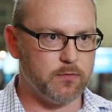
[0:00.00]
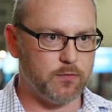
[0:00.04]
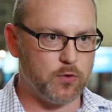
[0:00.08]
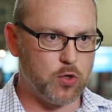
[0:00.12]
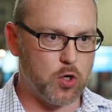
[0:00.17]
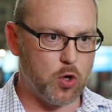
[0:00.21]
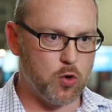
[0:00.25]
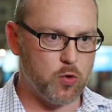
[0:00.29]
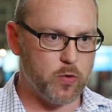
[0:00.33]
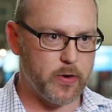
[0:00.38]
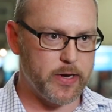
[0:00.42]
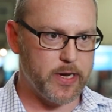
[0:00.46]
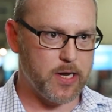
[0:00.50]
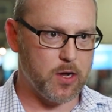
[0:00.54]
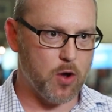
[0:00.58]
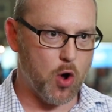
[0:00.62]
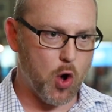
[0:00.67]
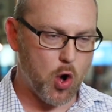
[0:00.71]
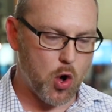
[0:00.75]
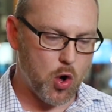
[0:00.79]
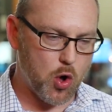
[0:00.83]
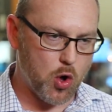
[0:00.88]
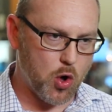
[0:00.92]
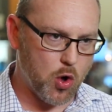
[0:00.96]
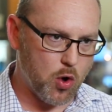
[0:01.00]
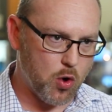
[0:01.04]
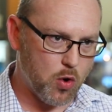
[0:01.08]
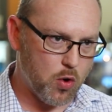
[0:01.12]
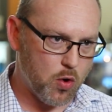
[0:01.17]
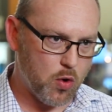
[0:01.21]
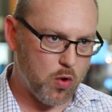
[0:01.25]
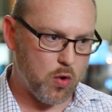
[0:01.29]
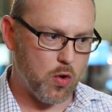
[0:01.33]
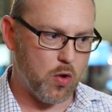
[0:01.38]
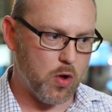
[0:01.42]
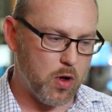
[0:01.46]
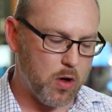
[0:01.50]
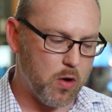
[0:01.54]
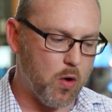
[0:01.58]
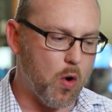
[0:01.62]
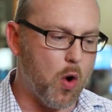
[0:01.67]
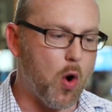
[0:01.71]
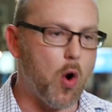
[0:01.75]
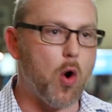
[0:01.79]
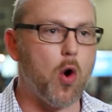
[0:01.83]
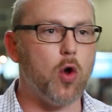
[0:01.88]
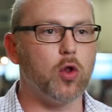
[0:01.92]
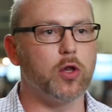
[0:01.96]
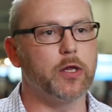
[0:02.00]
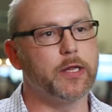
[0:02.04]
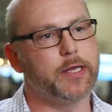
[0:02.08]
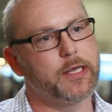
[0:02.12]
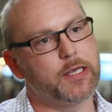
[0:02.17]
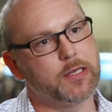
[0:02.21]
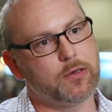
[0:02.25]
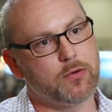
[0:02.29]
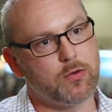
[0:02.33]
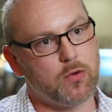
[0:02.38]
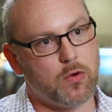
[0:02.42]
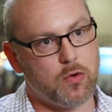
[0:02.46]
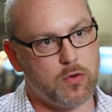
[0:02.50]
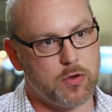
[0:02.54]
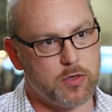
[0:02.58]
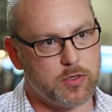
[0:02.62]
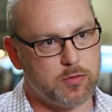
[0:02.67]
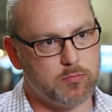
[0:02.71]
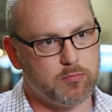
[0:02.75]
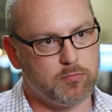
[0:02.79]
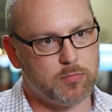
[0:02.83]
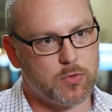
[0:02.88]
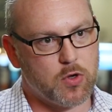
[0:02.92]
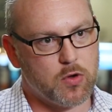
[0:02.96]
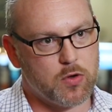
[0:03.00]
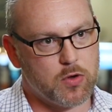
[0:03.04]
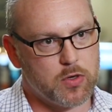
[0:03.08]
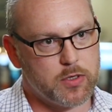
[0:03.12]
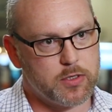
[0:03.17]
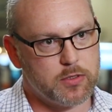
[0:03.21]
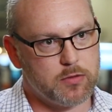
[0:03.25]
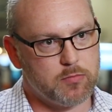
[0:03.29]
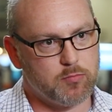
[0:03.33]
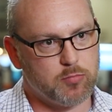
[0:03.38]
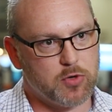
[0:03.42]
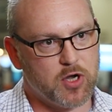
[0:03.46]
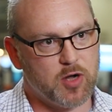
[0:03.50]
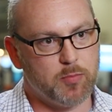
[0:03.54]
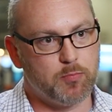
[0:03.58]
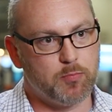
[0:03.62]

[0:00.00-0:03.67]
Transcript: of going all in on, on